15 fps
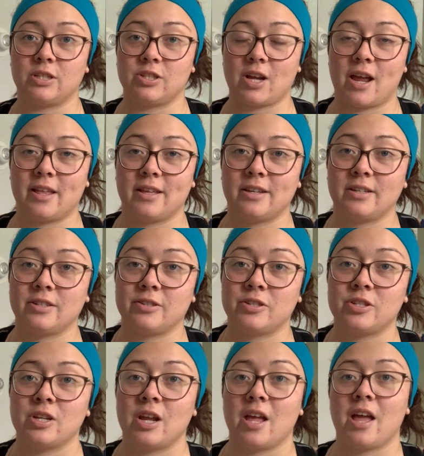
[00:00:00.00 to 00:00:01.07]

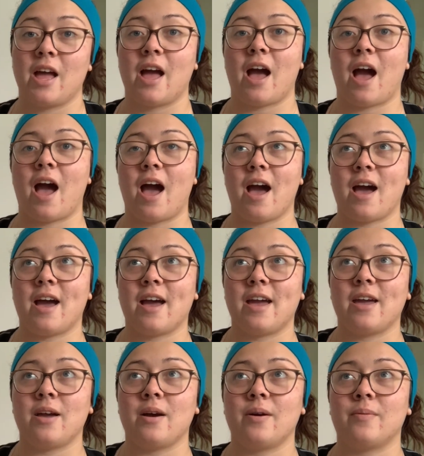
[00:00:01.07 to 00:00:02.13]
challenge.
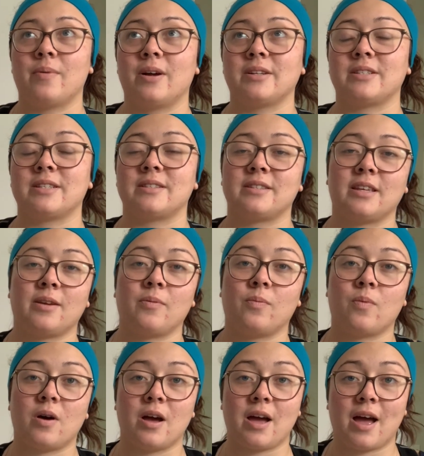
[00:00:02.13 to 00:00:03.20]
I want to see
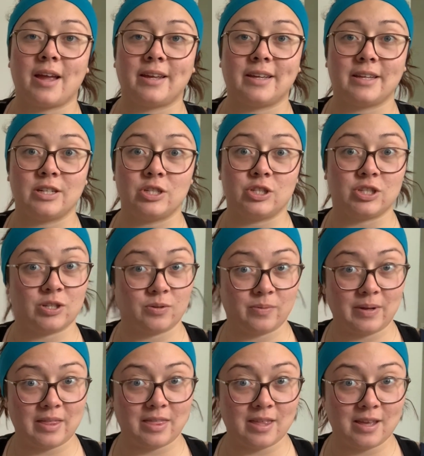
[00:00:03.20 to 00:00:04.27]
what I can do
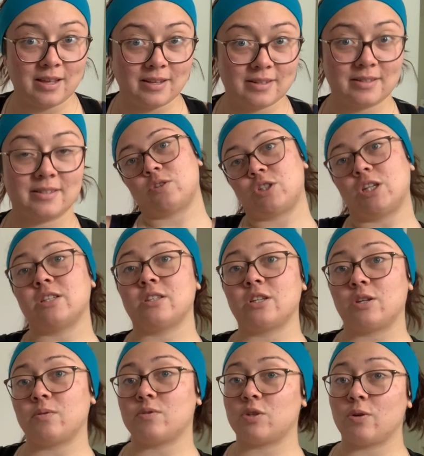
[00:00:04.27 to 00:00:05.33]
with it. She's a
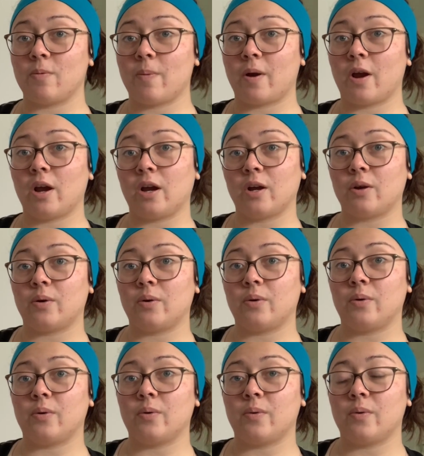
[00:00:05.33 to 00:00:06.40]
YouTuber
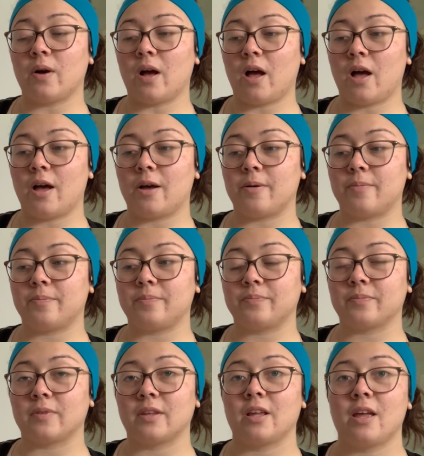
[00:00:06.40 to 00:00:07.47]
who
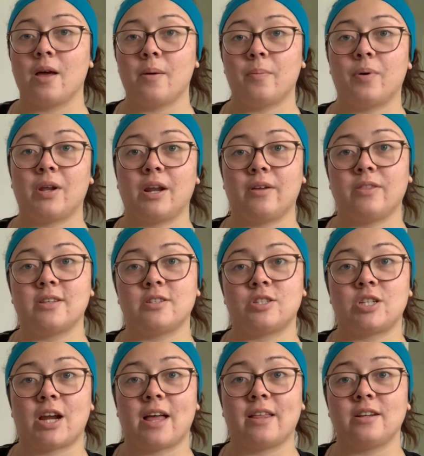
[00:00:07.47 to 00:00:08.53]
put out this
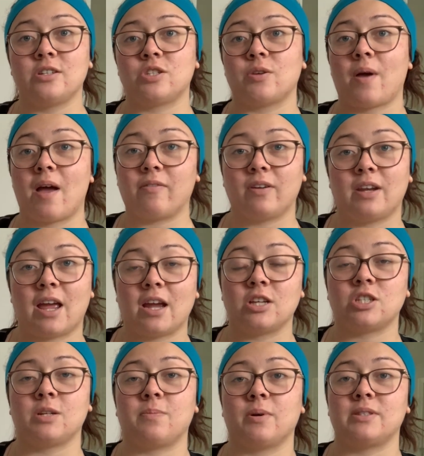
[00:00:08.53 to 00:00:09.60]
challenge, so every day
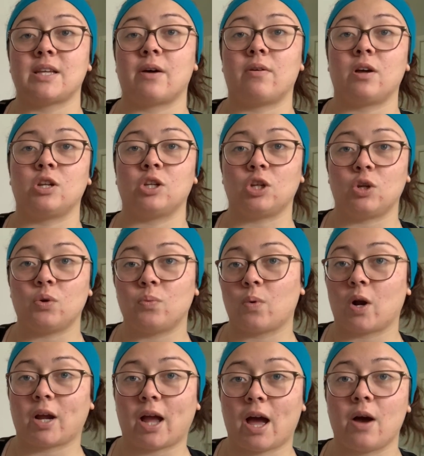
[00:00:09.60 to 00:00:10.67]
she puts out a new
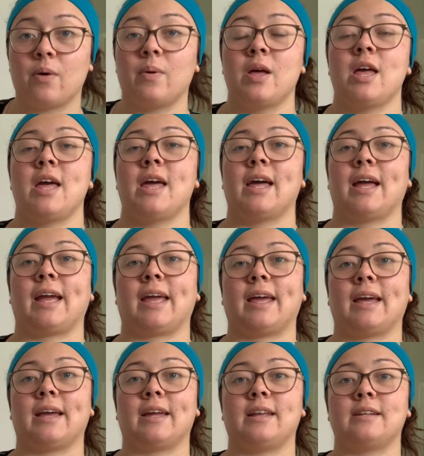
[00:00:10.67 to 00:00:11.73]
workout,
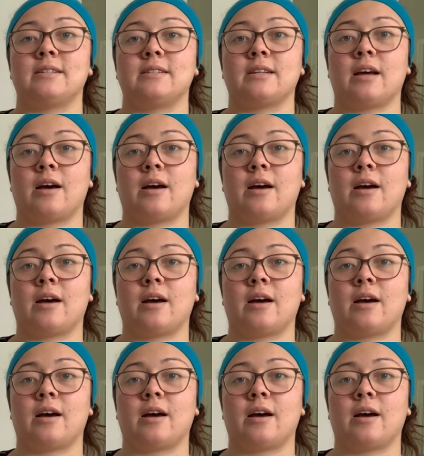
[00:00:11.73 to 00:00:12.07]
and